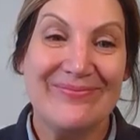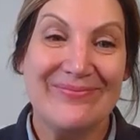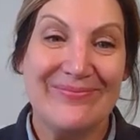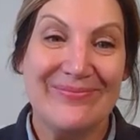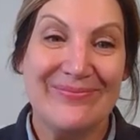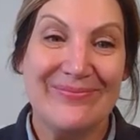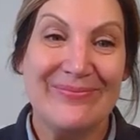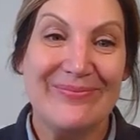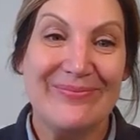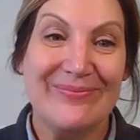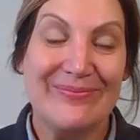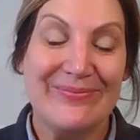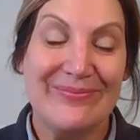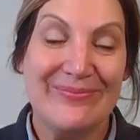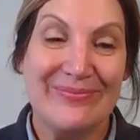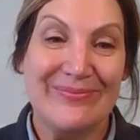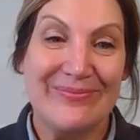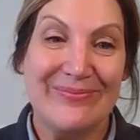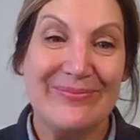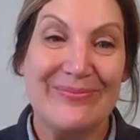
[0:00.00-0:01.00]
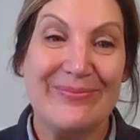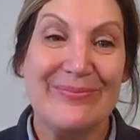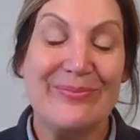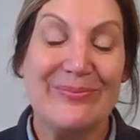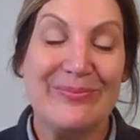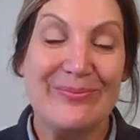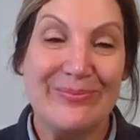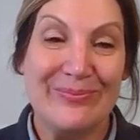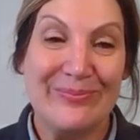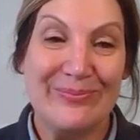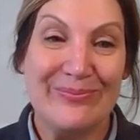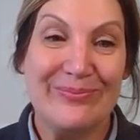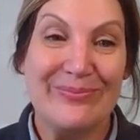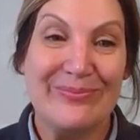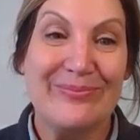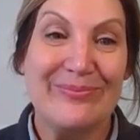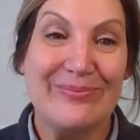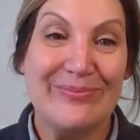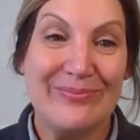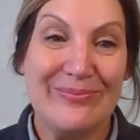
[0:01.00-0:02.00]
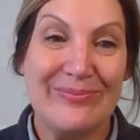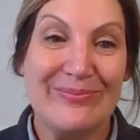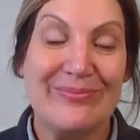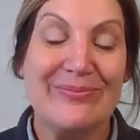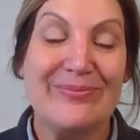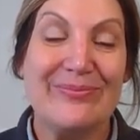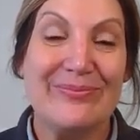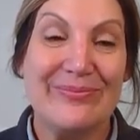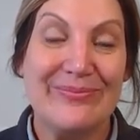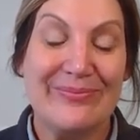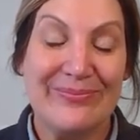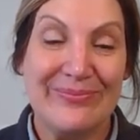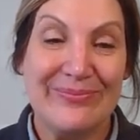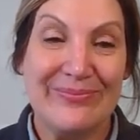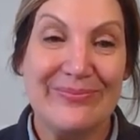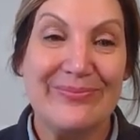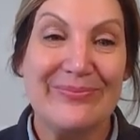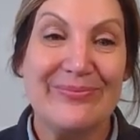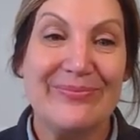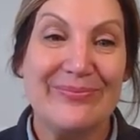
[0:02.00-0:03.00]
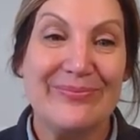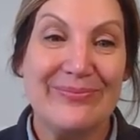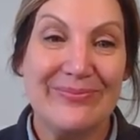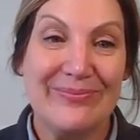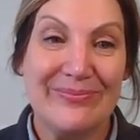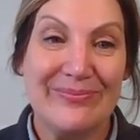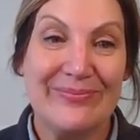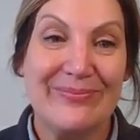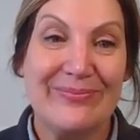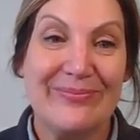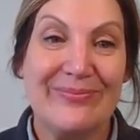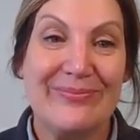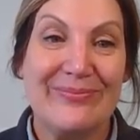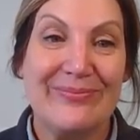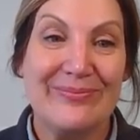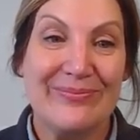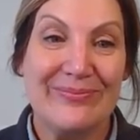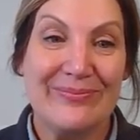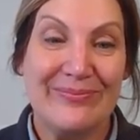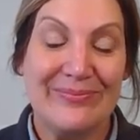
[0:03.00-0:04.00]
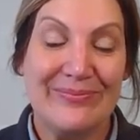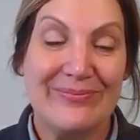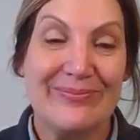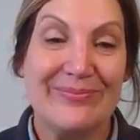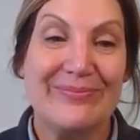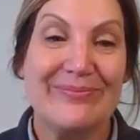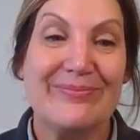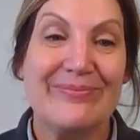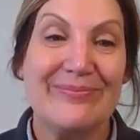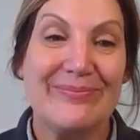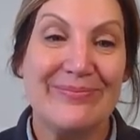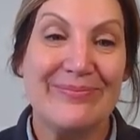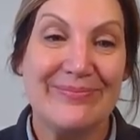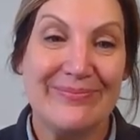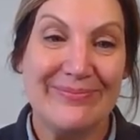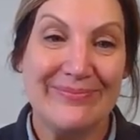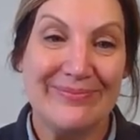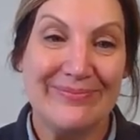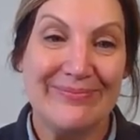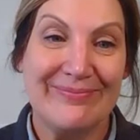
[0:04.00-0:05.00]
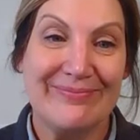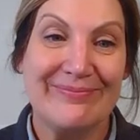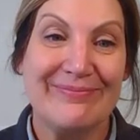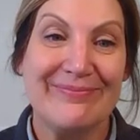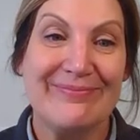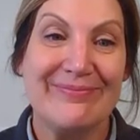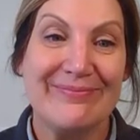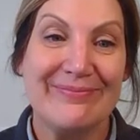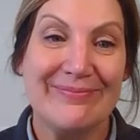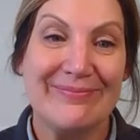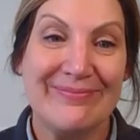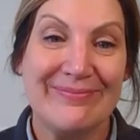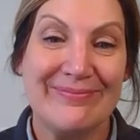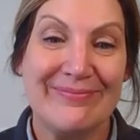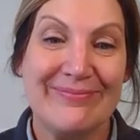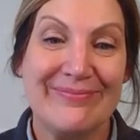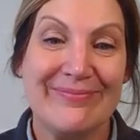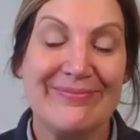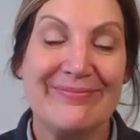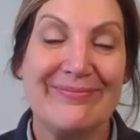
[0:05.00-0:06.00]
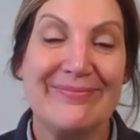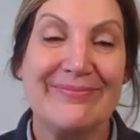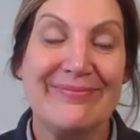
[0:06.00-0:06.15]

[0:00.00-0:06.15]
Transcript: No words are spoken by the person on screen.